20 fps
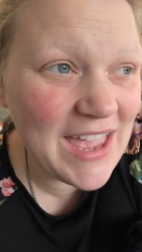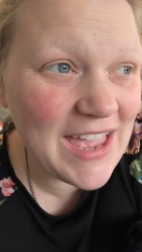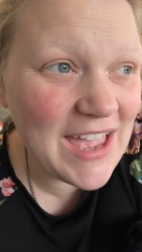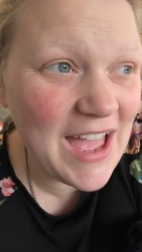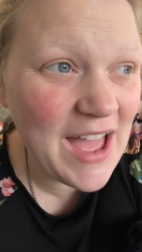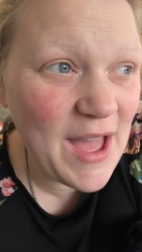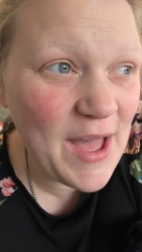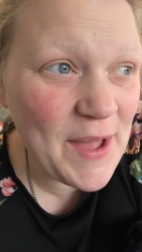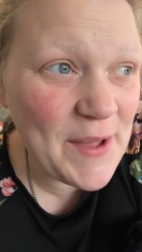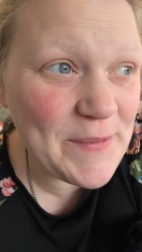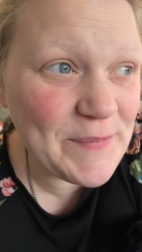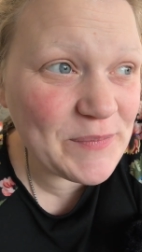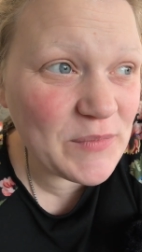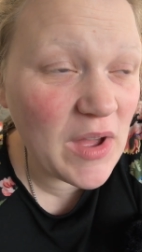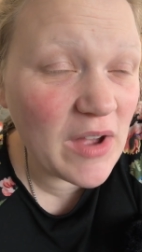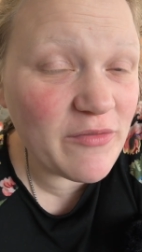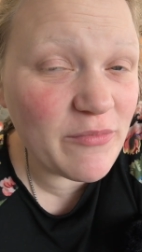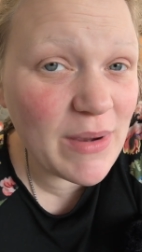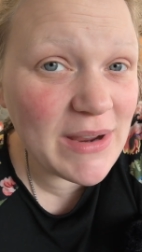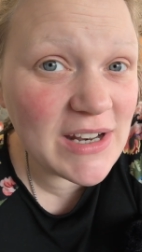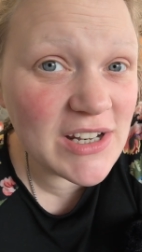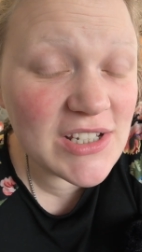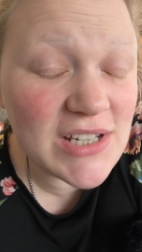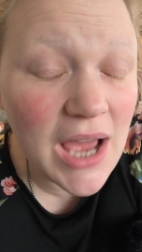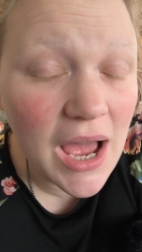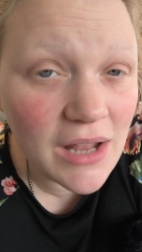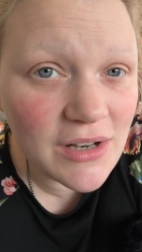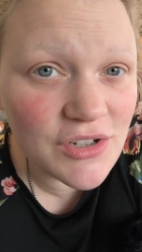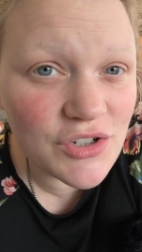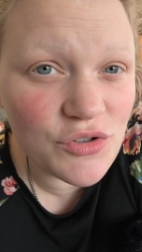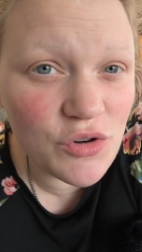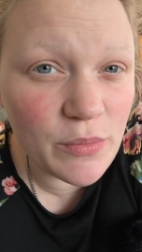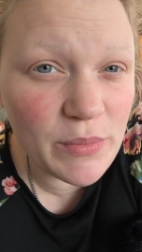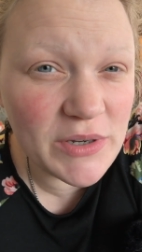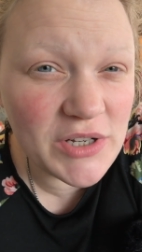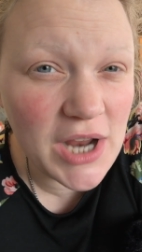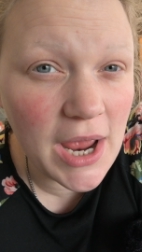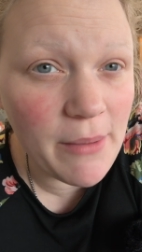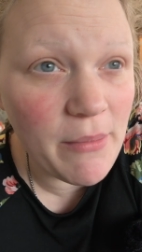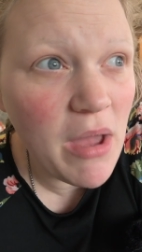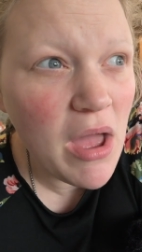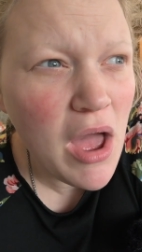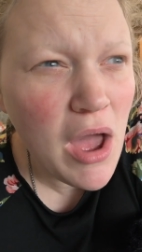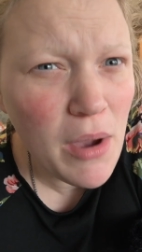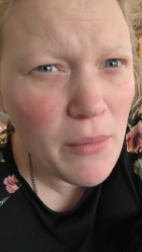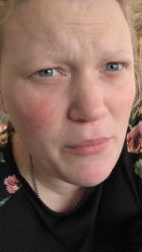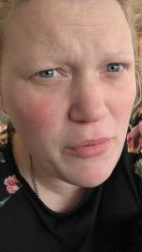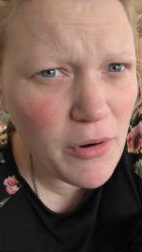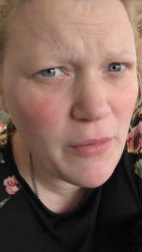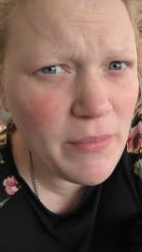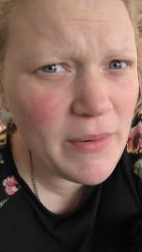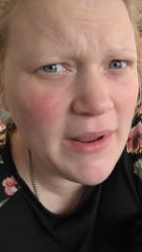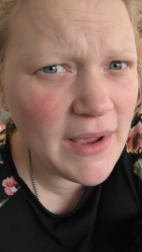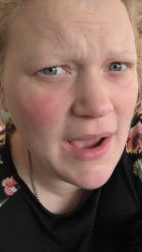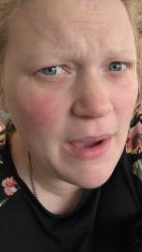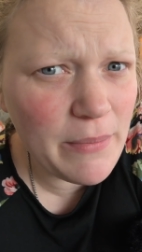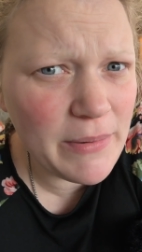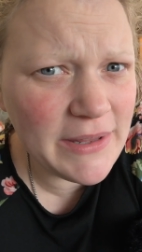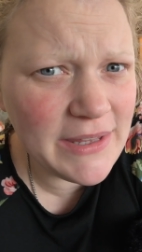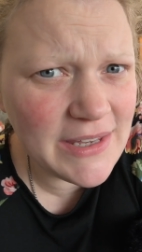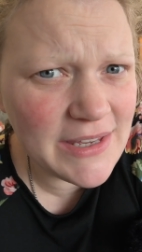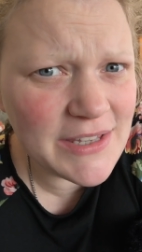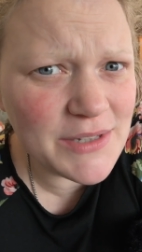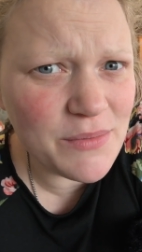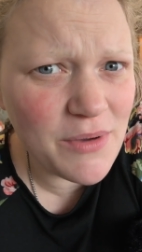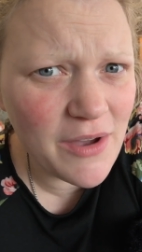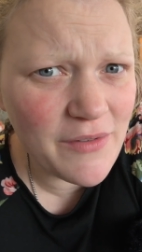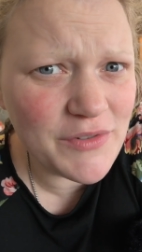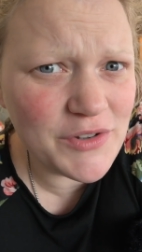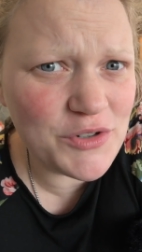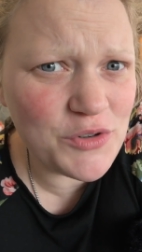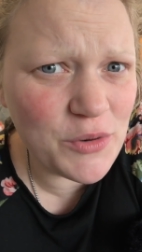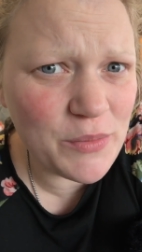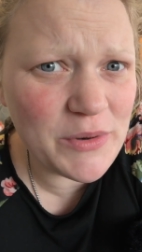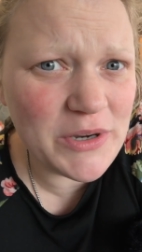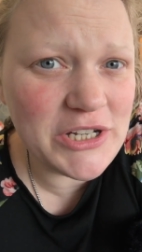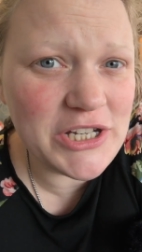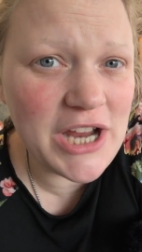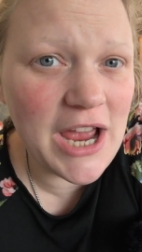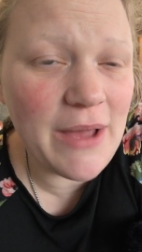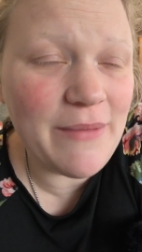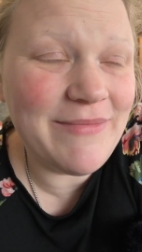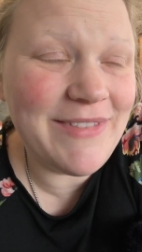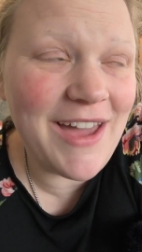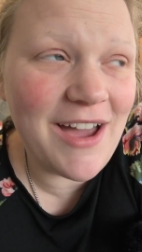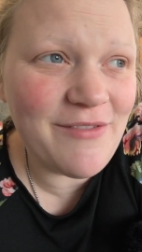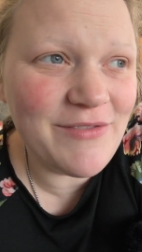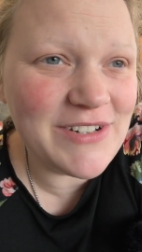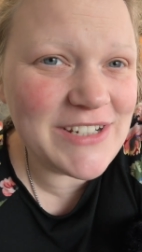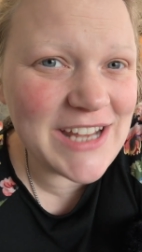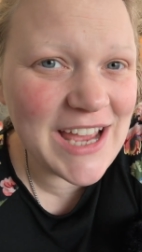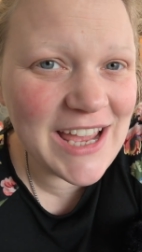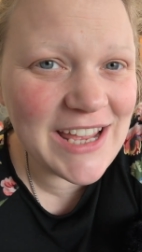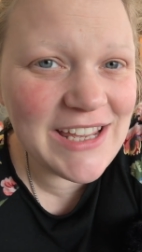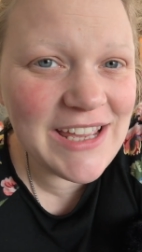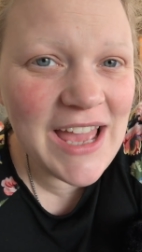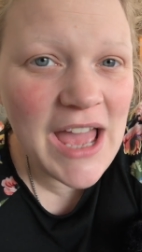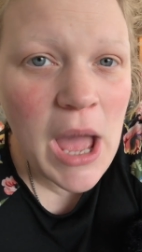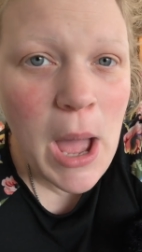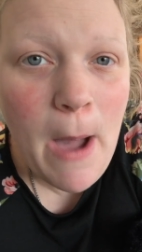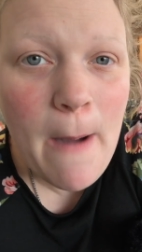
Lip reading: I've made a ton of strawberry jam, probably a couple of years worth of strawberry jam the other day,